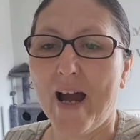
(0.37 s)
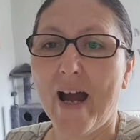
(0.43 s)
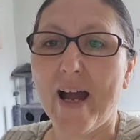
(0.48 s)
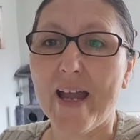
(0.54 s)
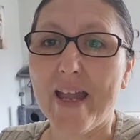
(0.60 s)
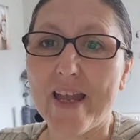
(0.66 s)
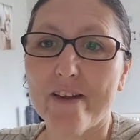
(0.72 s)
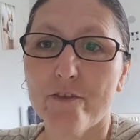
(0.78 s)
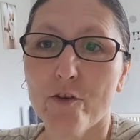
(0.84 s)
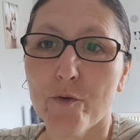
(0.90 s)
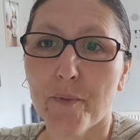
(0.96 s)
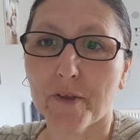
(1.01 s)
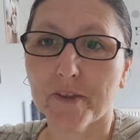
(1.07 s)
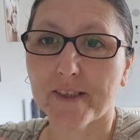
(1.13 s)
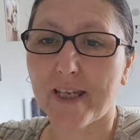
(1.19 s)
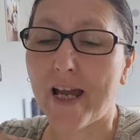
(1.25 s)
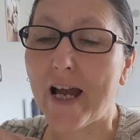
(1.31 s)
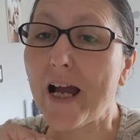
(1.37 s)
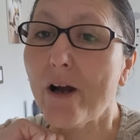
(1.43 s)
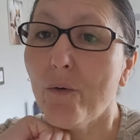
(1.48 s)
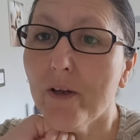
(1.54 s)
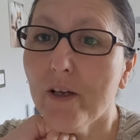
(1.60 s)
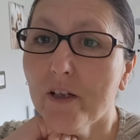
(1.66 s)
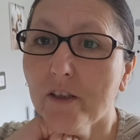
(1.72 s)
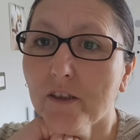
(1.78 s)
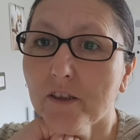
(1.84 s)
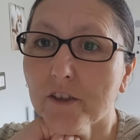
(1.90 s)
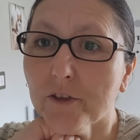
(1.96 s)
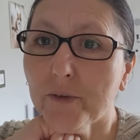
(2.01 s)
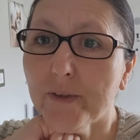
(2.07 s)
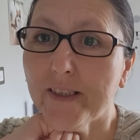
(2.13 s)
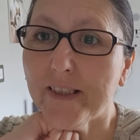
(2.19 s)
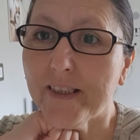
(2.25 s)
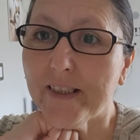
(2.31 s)
Hi everybody, how we all
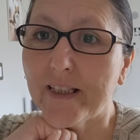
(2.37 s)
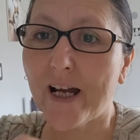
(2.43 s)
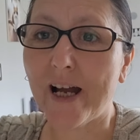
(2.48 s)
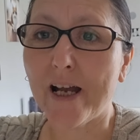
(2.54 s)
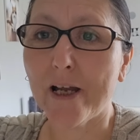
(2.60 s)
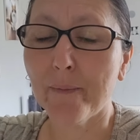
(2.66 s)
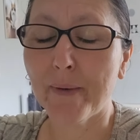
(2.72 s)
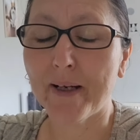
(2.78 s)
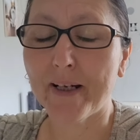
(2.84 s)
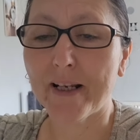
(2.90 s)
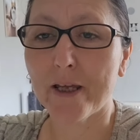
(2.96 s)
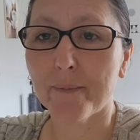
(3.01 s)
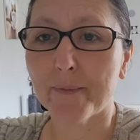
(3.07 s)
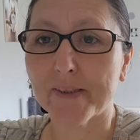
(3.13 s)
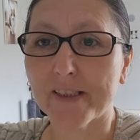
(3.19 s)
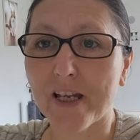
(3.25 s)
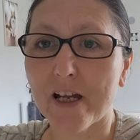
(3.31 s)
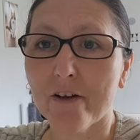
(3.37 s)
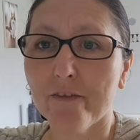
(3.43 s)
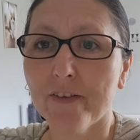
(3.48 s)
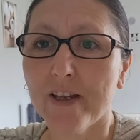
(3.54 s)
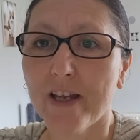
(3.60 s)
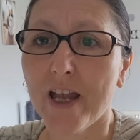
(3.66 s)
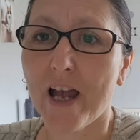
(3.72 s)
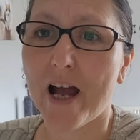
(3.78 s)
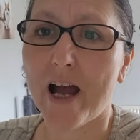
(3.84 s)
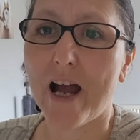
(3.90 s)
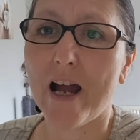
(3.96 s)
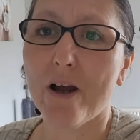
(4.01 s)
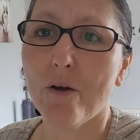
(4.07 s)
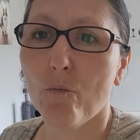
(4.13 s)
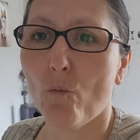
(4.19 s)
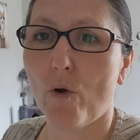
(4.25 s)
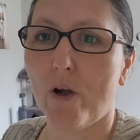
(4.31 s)
doing? Hi, my name is Kathy
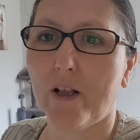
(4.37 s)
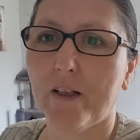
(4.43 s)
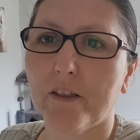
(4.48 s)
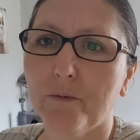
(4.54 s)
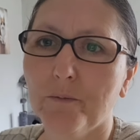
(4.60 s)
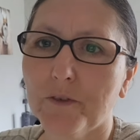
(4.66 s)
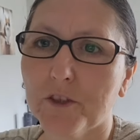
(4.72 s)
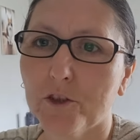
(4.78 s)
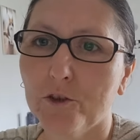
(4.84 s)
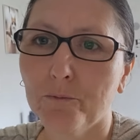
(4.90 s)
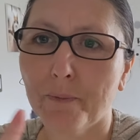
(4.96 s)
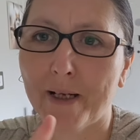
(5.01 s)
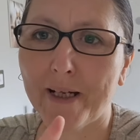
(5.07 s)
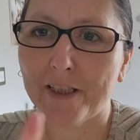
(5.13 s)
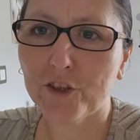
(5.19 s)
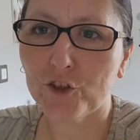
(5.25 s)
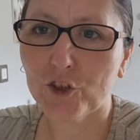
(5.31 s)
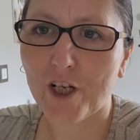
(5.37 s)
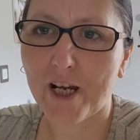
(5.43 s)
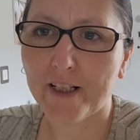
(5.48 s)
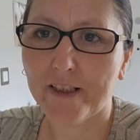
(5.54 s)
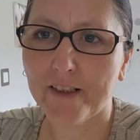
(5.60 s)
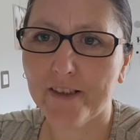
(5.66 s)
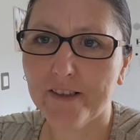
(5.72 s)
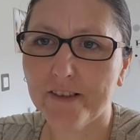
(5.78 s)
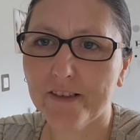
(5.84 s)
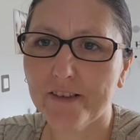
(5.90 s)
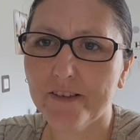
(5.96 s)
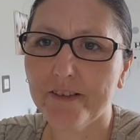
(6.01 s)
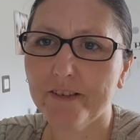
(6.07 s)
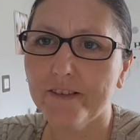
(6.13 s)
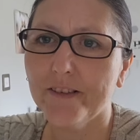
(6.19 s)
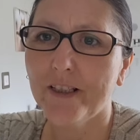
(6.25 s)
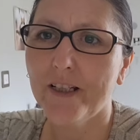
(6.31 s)
and welcome to my
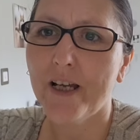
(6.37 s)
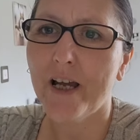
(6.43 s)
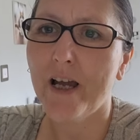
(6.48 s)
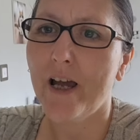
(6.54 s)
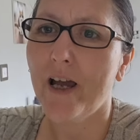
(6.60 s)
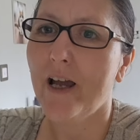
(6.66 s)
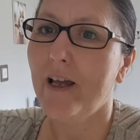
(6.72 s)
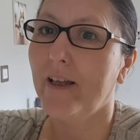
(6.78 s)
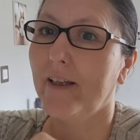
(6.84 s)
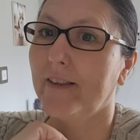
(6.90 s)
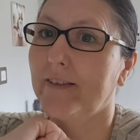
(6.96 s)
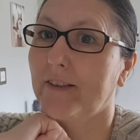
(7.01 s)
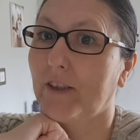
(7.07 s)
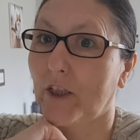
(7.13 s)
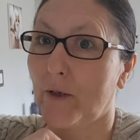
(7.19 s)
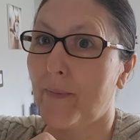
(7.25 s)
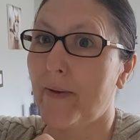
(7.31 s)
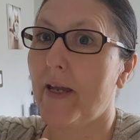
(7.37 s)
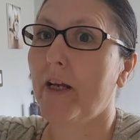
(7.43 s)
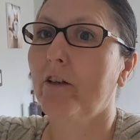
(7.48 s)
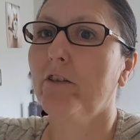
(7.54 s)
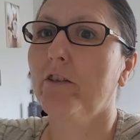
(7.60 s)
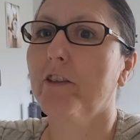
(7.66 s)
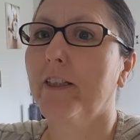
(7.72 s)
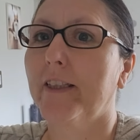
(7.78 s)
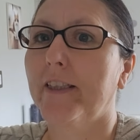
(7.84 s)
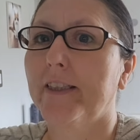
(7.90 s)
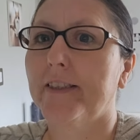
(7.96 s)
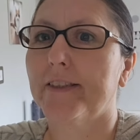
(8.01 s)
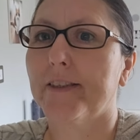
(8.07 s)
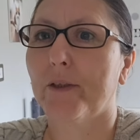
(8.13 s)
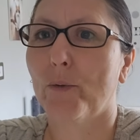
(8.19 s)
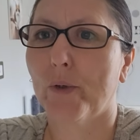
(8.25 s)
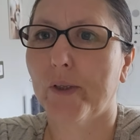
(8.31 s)
channel. It's gonna be a crazy